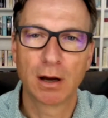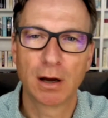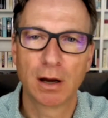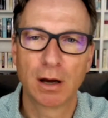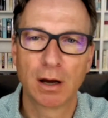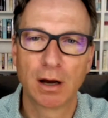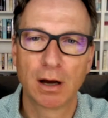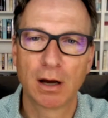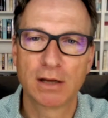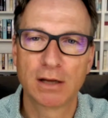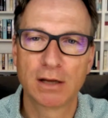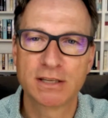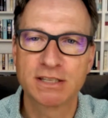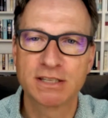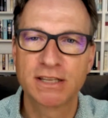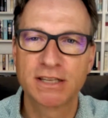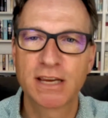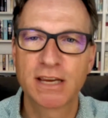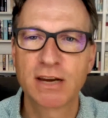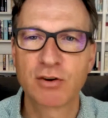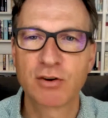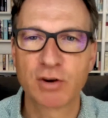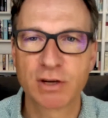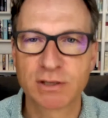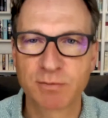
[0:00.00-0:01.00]

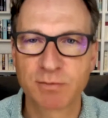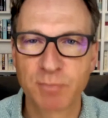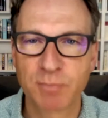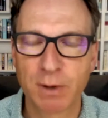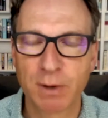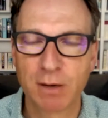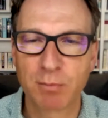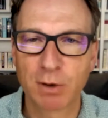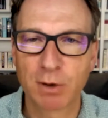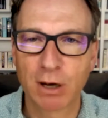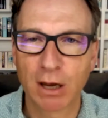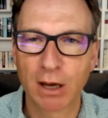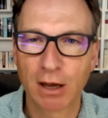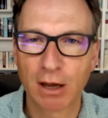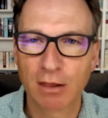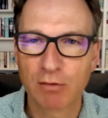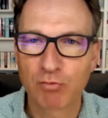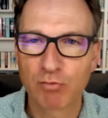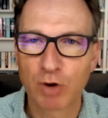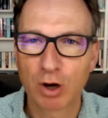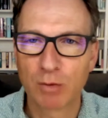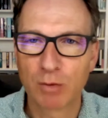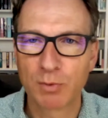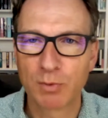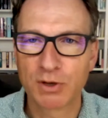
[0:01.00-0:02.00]
serious people like the
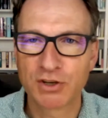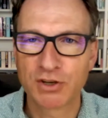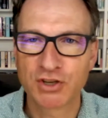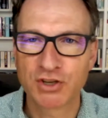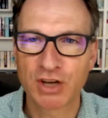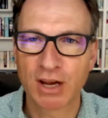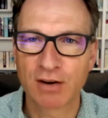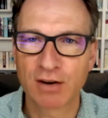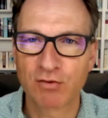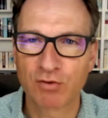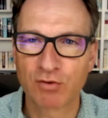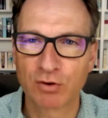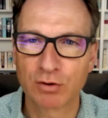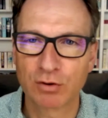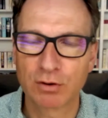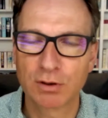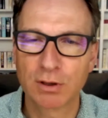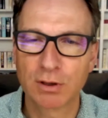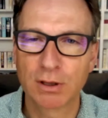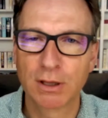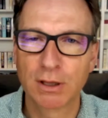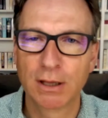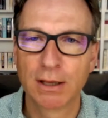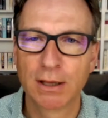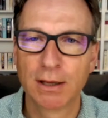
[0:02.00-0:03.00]
Roman general
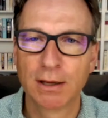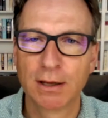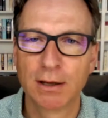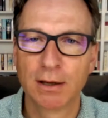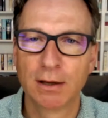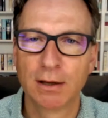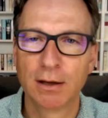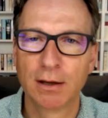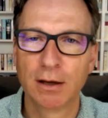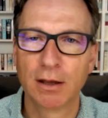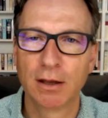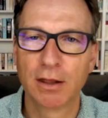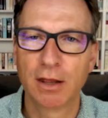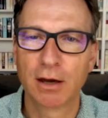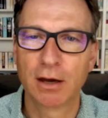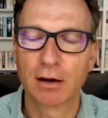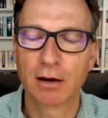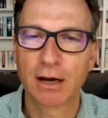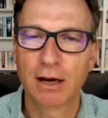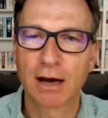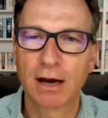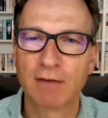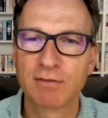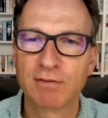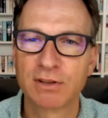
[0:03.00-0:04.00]
that
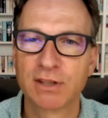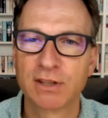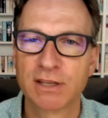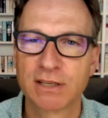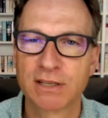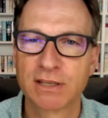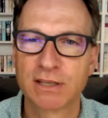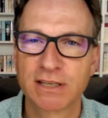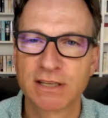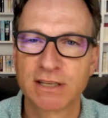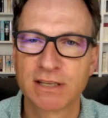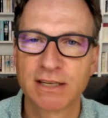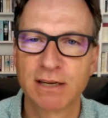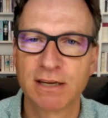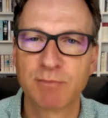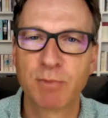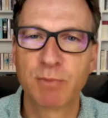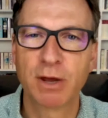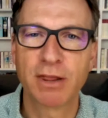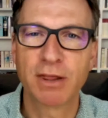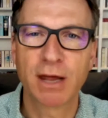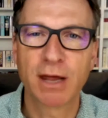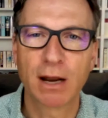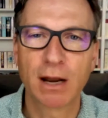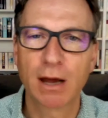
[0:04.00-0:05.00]
governed the city, but
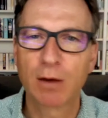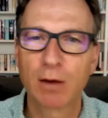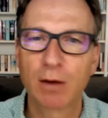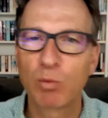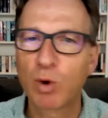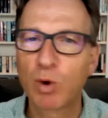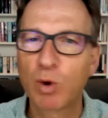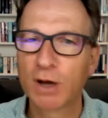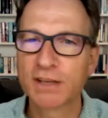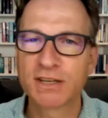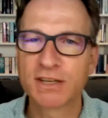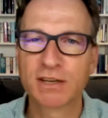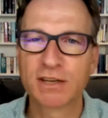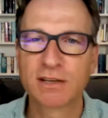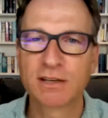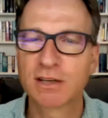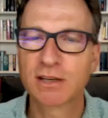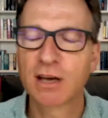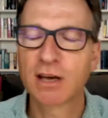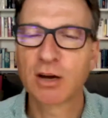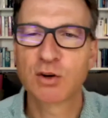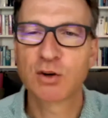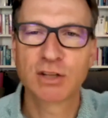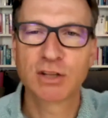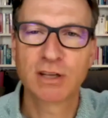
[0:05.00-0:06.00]
then I wanted to go to
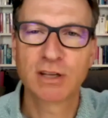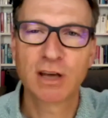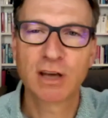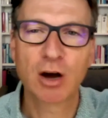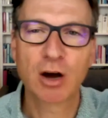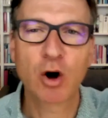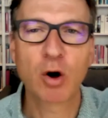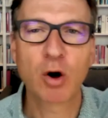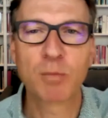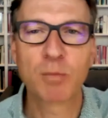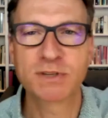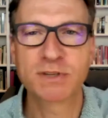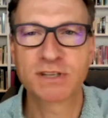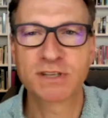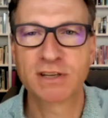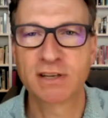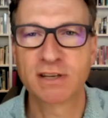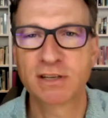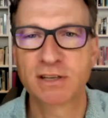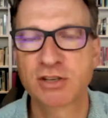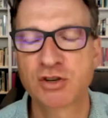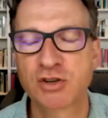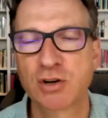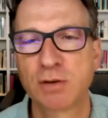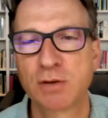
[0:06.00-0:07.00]
the opposite
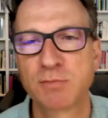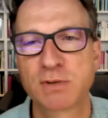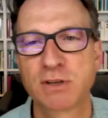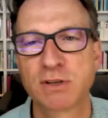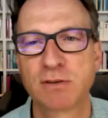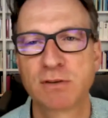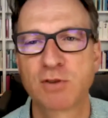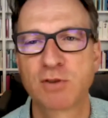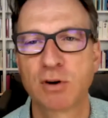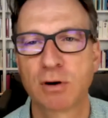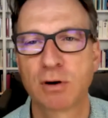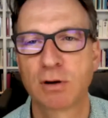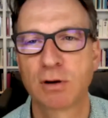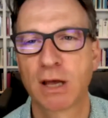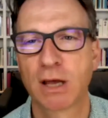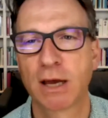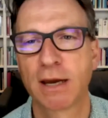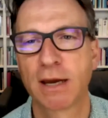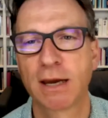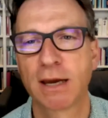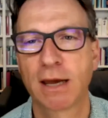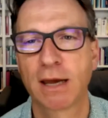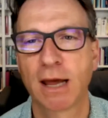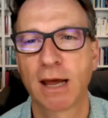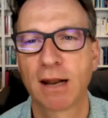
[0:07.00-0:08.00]
extreme. So you've got like
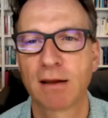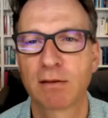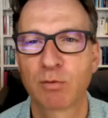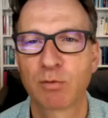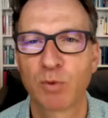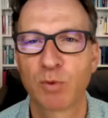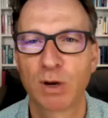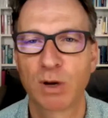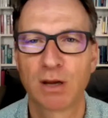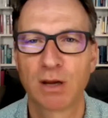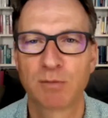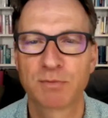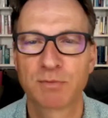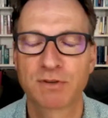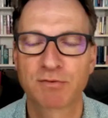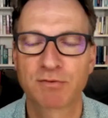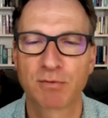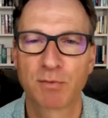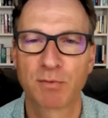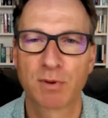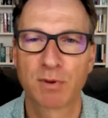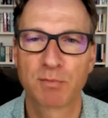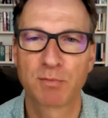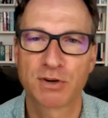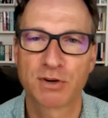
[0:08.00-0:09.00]
Kenneth Williams from the
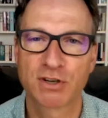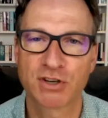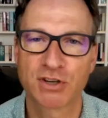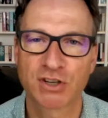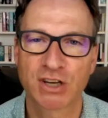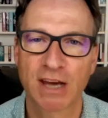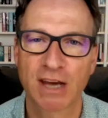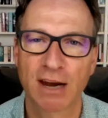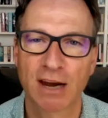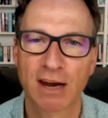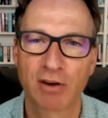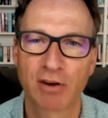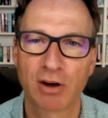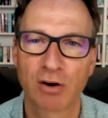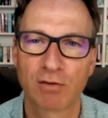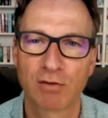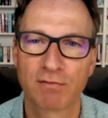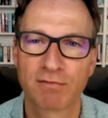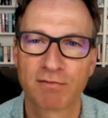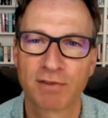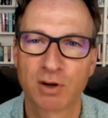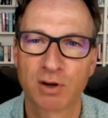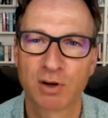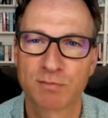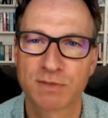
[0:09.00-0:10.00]
British Carry On
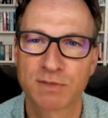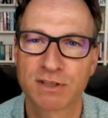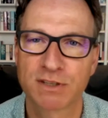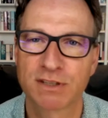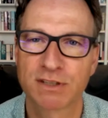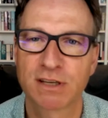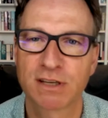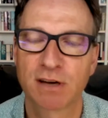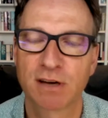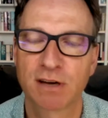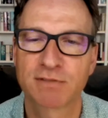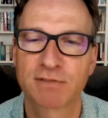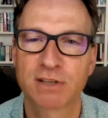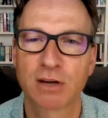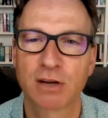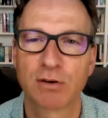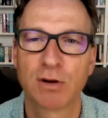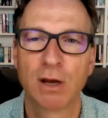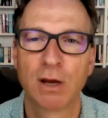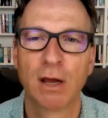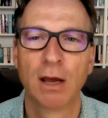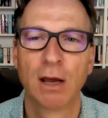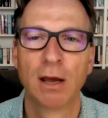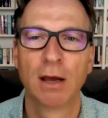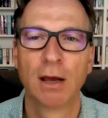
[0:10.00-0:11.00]
films and stuff. So
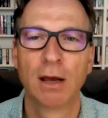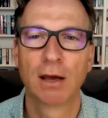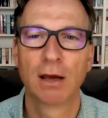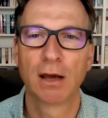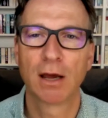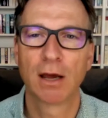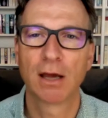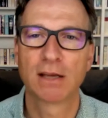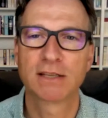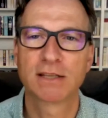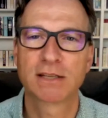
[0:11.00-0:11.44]
it's